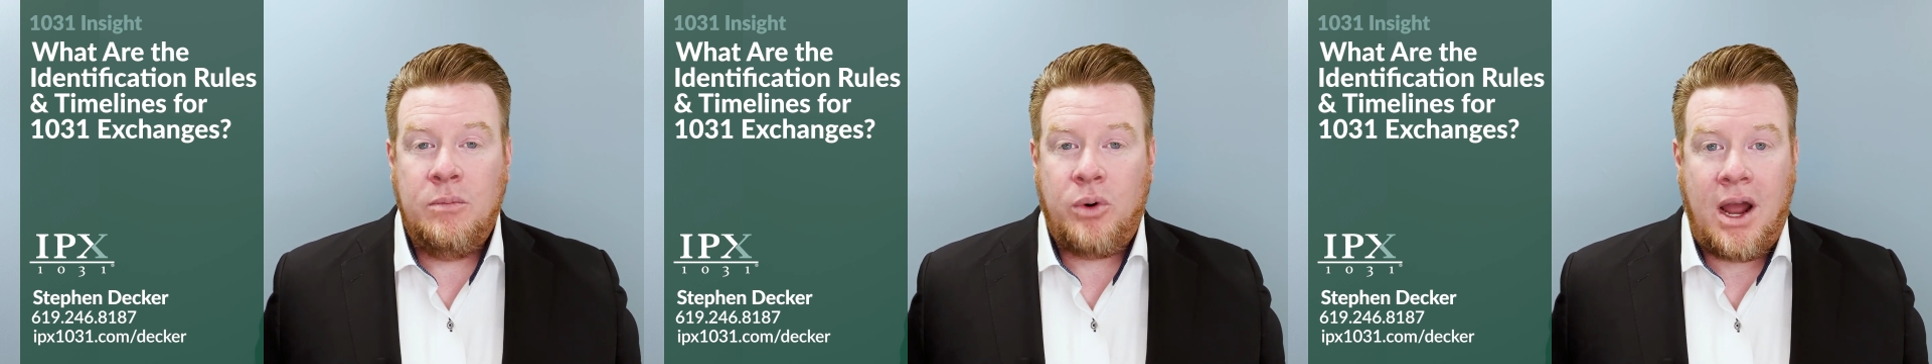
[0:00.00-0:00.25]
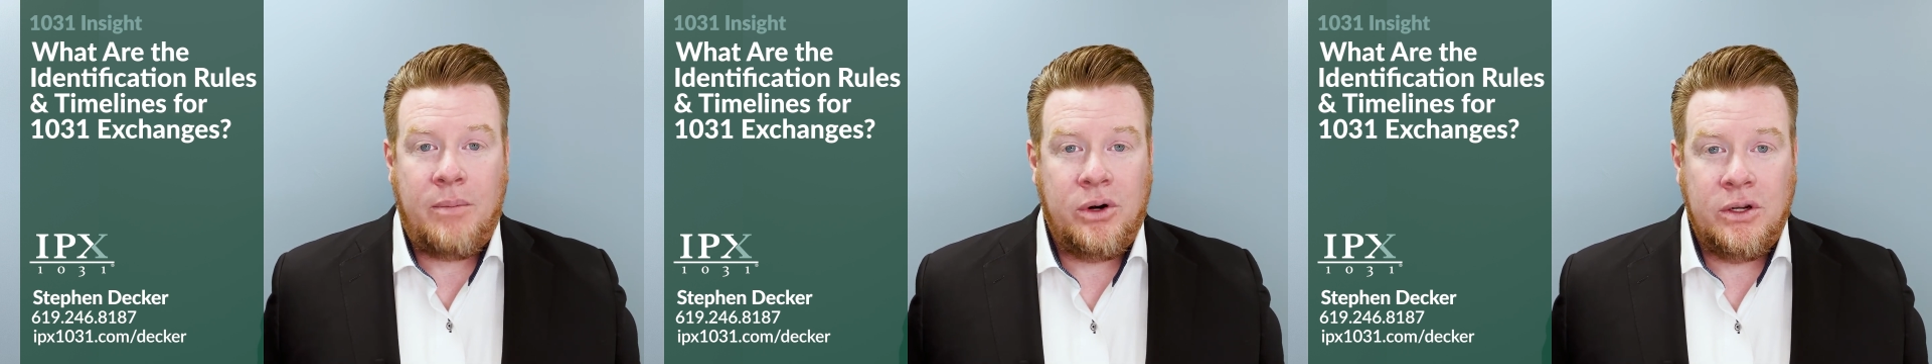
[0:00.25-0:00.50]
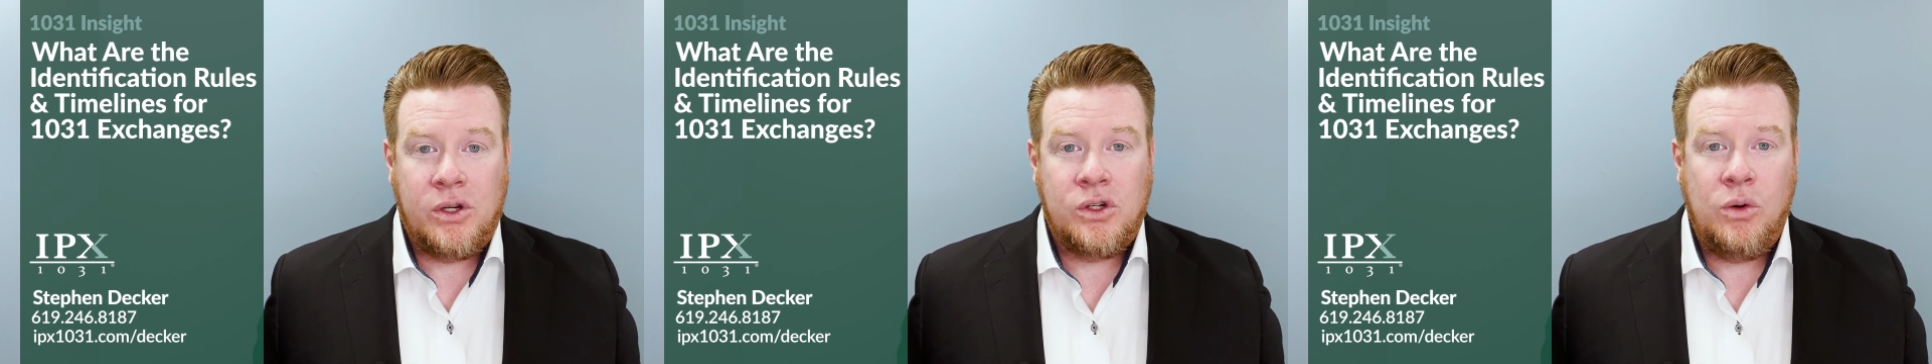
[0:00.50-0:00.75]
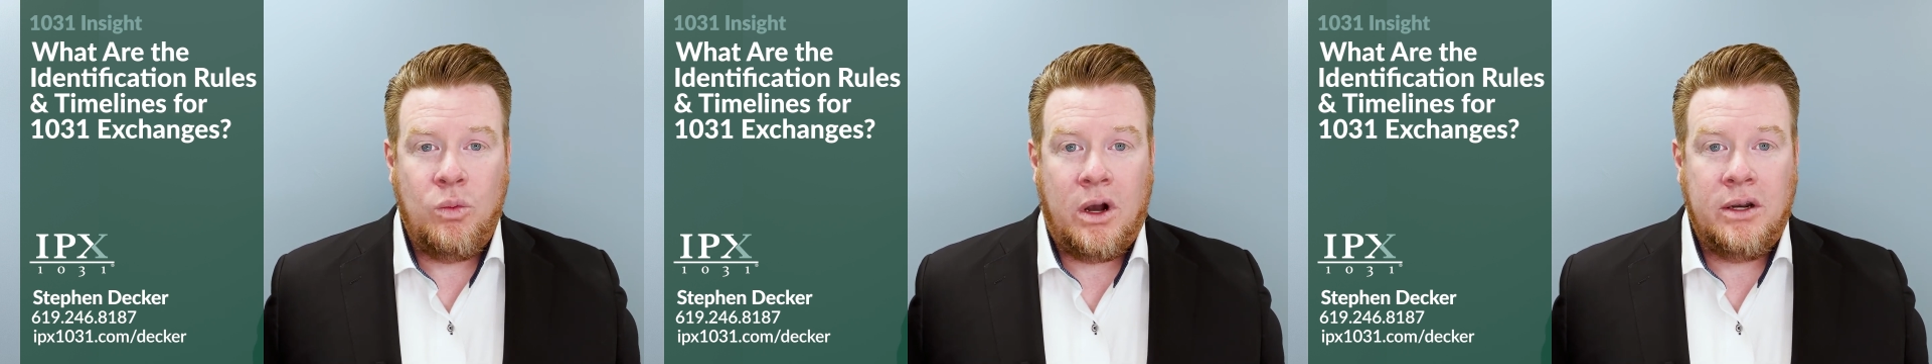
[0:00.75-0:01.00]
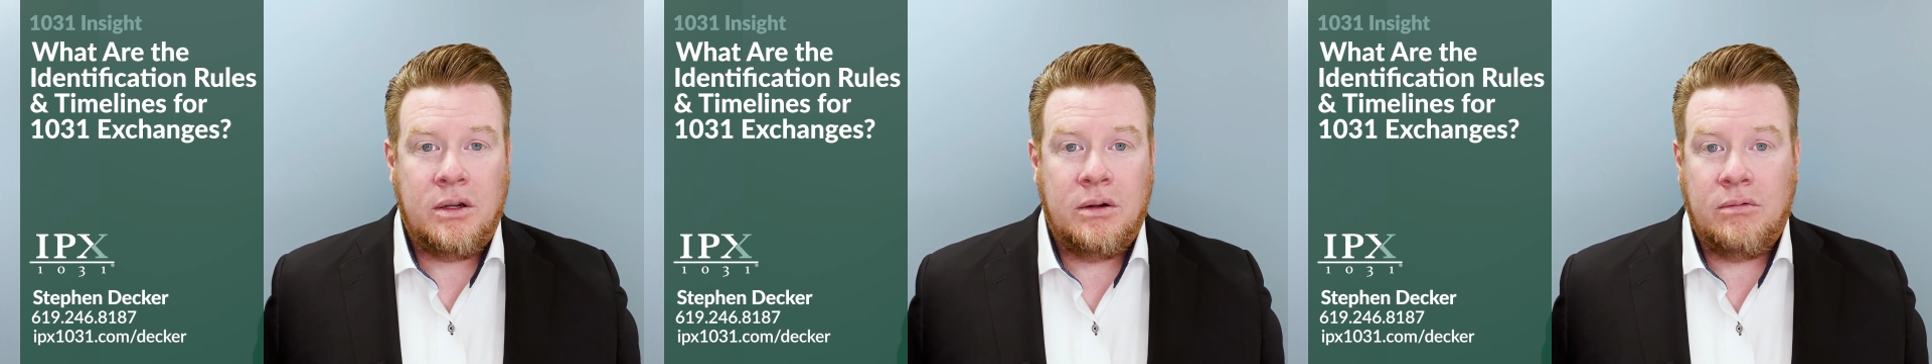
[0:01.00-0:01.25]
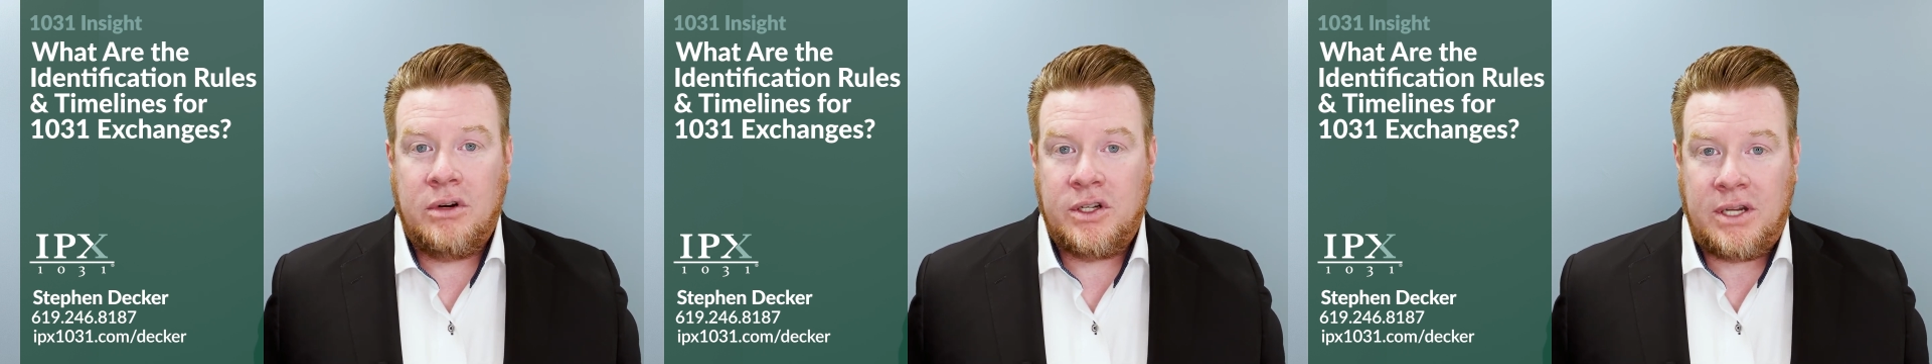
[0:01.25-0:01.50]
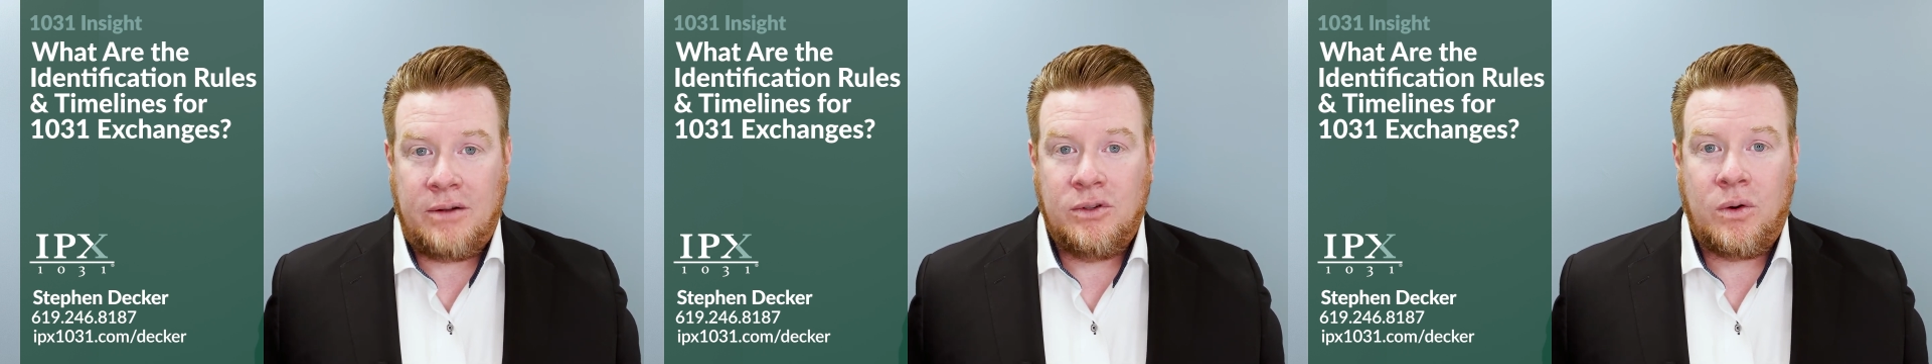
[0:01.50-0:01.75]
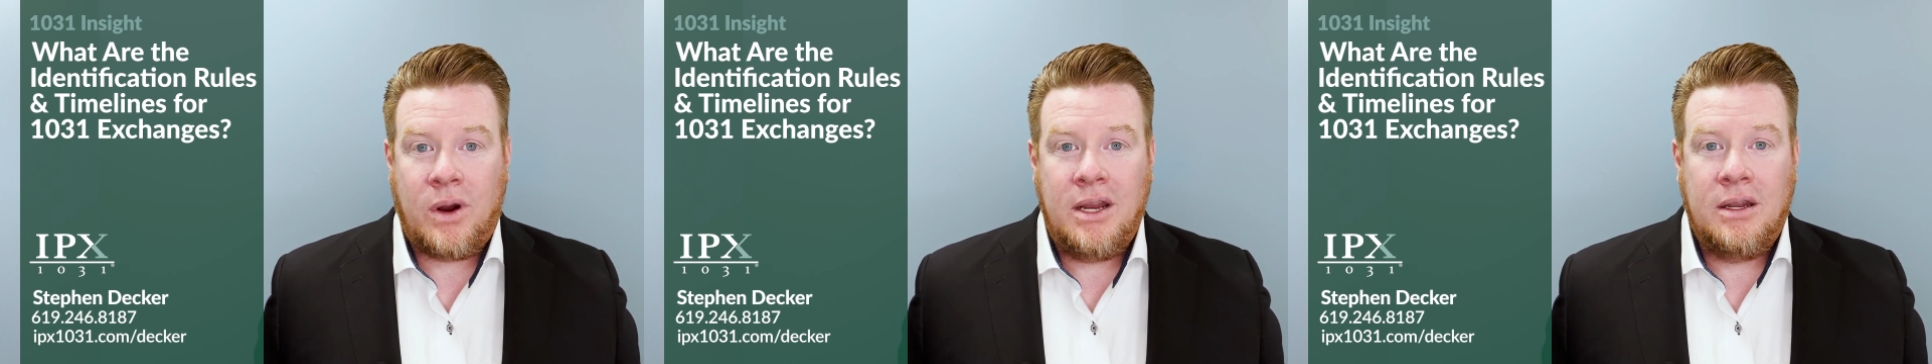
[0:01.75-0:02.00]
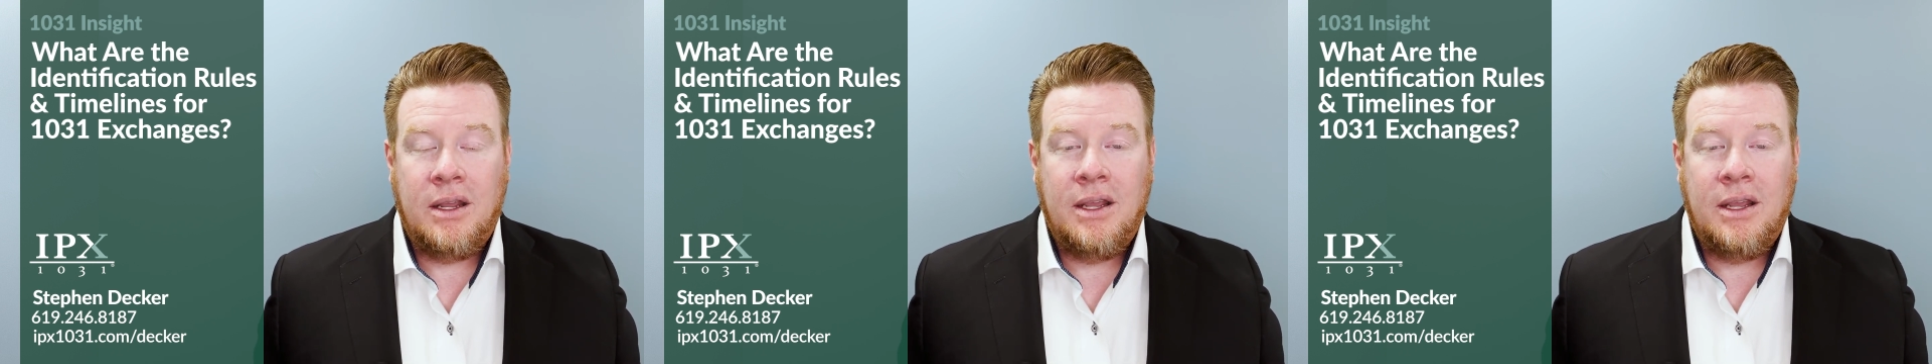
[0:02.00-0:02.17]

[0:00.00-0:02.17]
properties as you want, which sounds great.